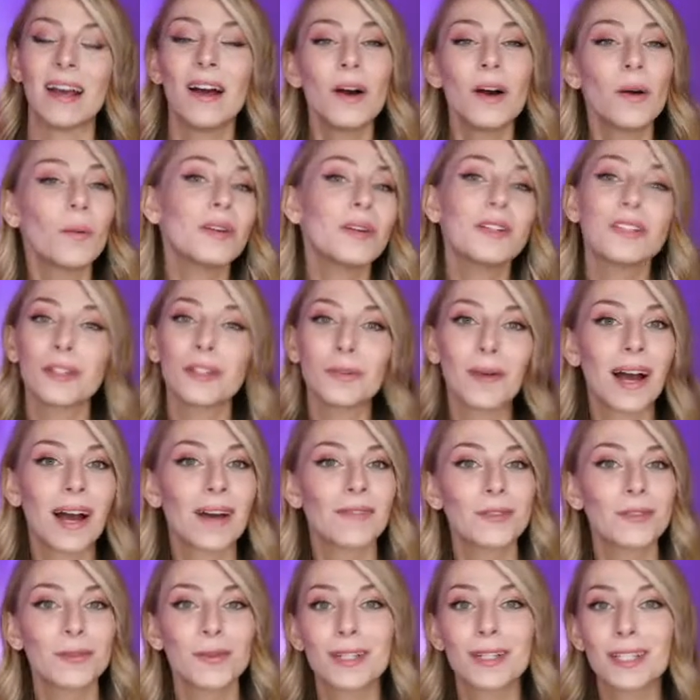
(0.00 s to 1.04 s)
We do have
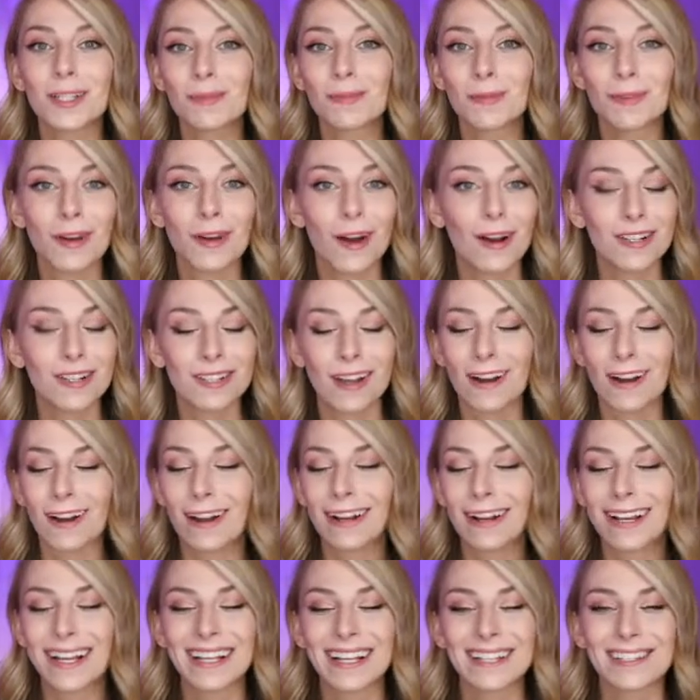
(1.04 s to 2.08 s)
to explore our
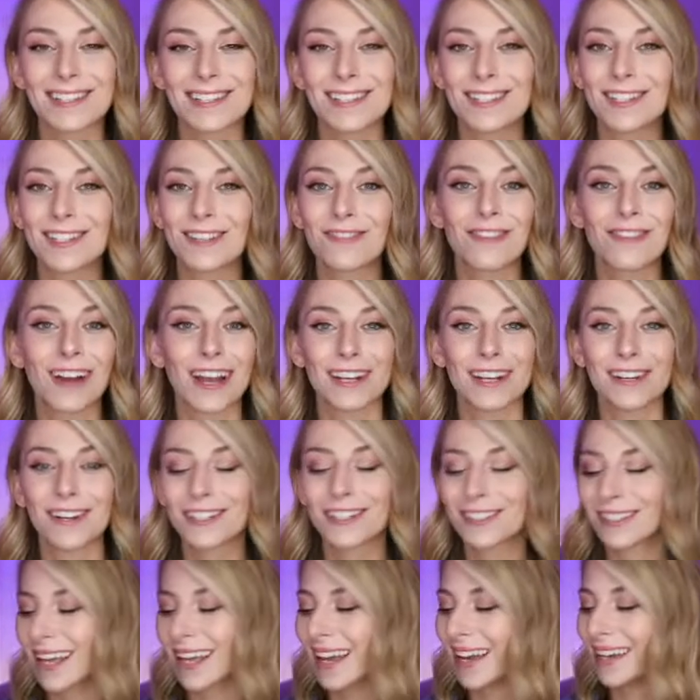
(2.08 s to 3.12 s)
darkness to find our
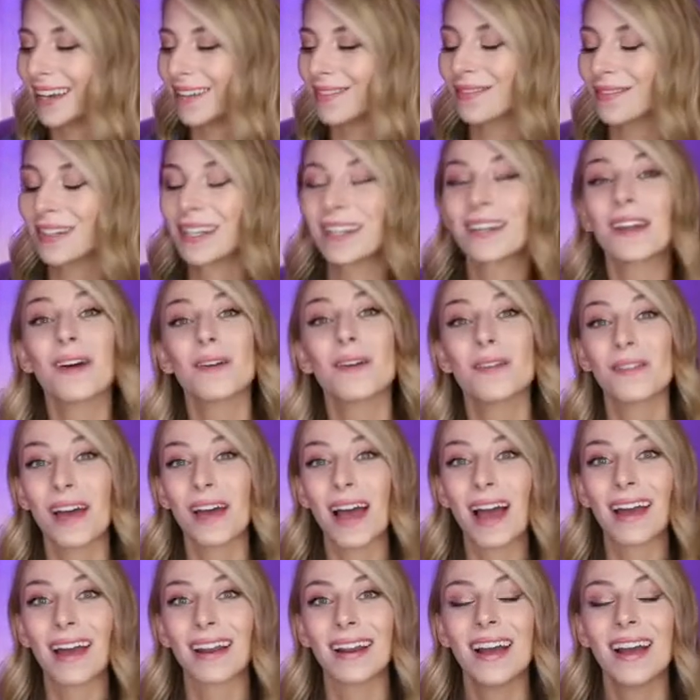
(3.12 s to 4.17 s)
light. We know
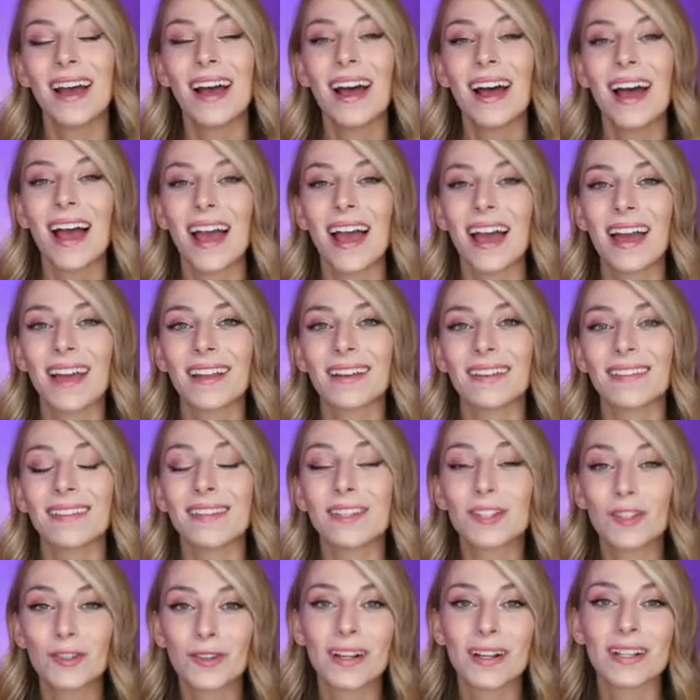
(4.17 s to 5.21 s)
that. And
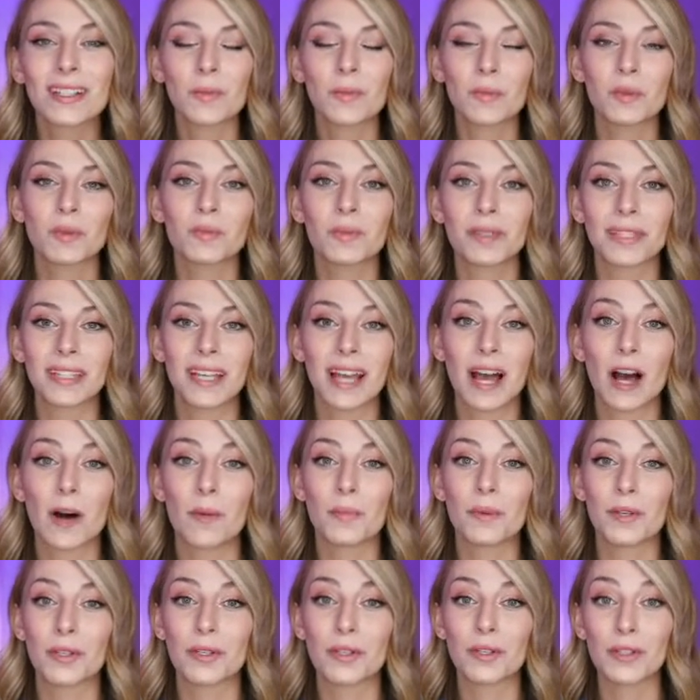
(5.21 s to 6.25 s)
this transit will really help
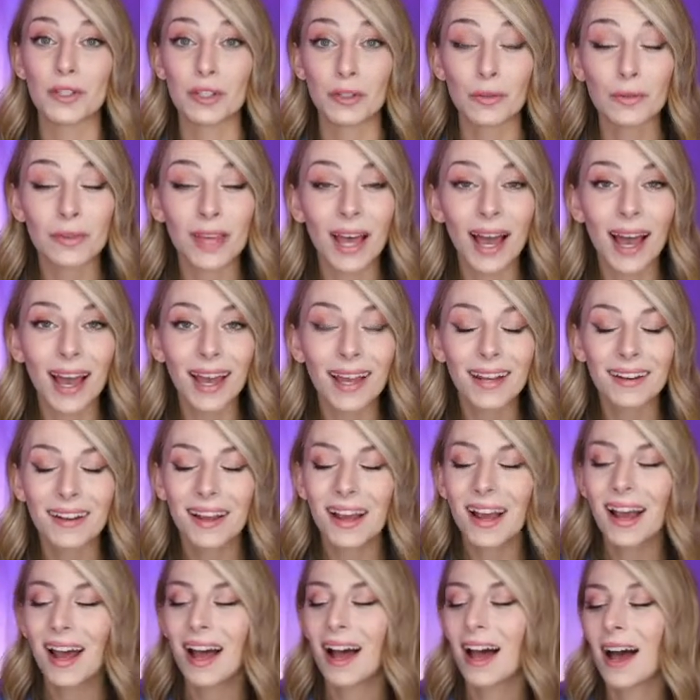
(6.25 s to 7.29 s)
us do that.
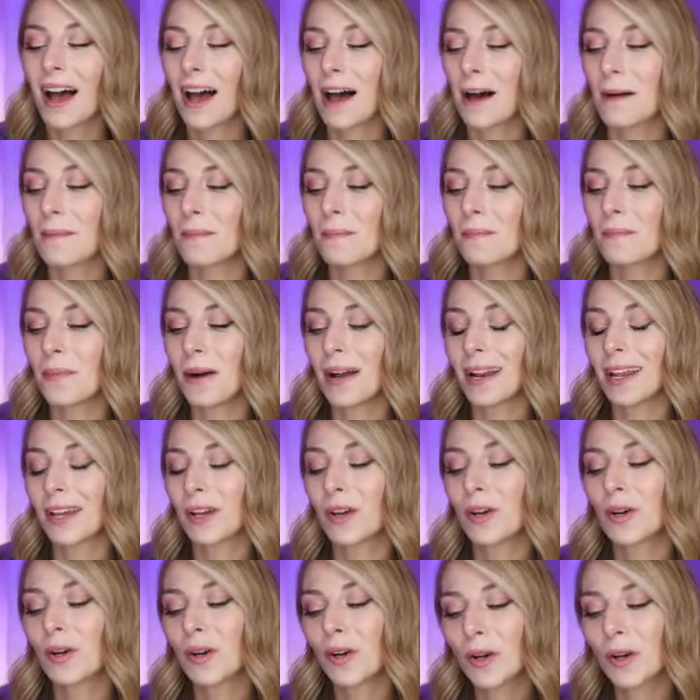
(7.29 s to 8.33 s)
But it
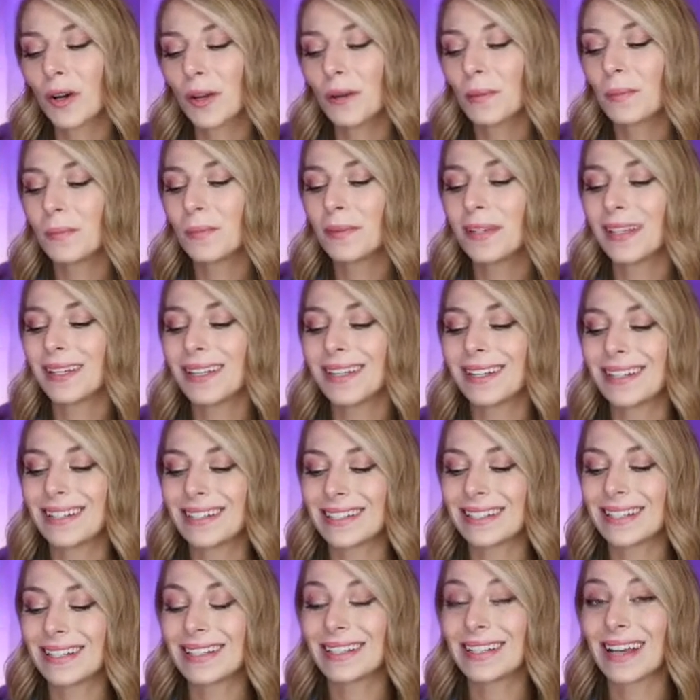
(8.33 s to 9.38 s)
could be
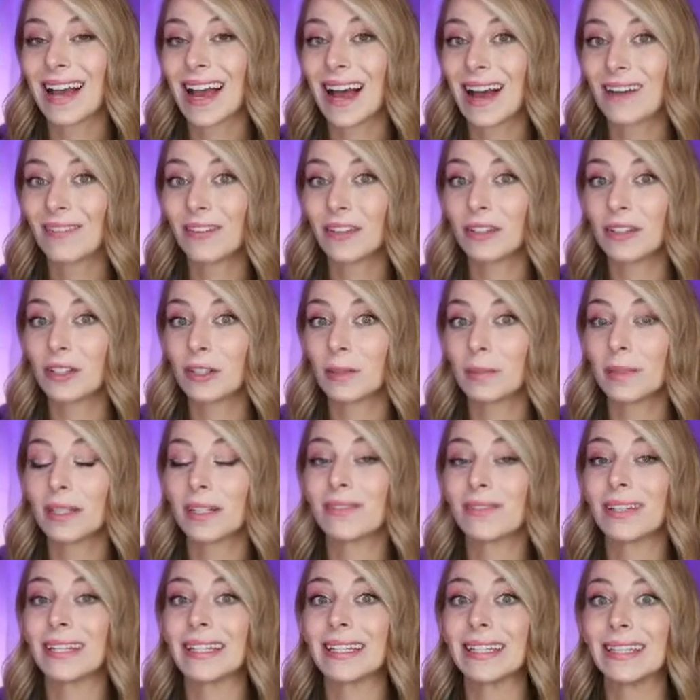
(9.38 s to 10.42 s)
easy to have a little bit
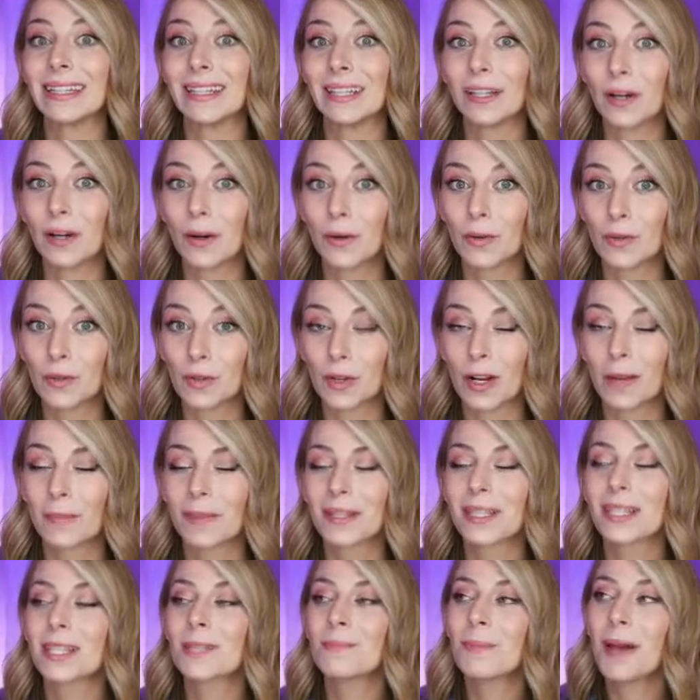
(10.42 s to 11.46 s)
of an ego trip,
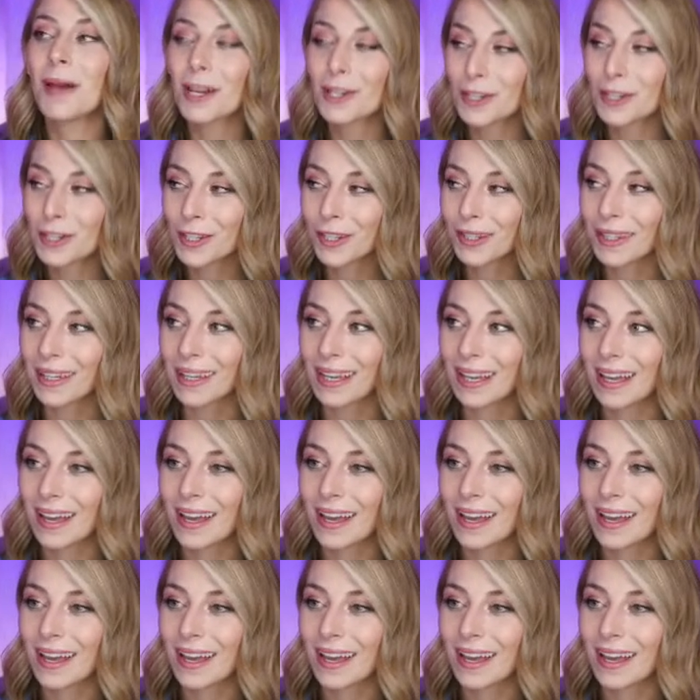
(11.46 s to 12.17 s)
especially